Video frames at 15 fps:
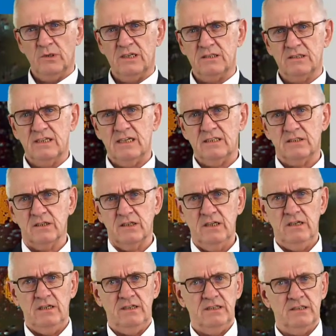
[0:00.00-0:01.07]
about that
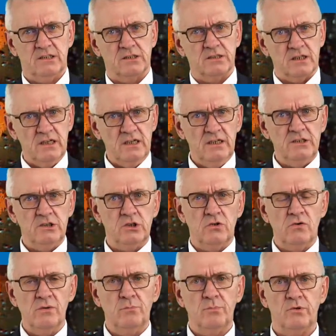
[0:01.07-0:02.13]
really? Is it really
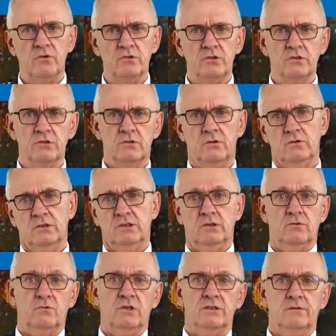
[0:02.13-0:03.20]
so important, or is
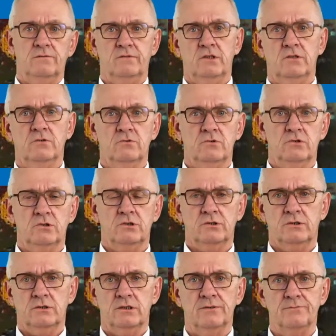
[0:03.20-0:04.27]
it one of
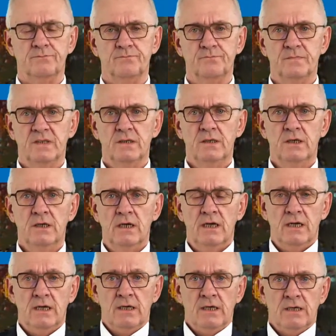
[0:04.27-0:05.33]
those
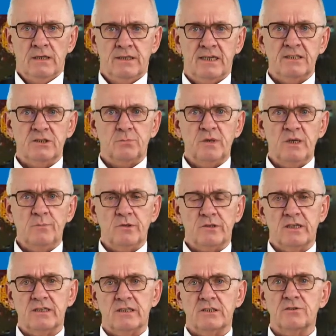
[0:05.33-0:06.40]
things people
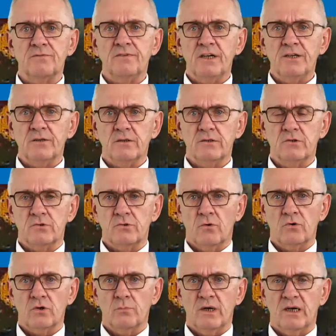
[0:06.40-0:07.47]
think it's funner to talk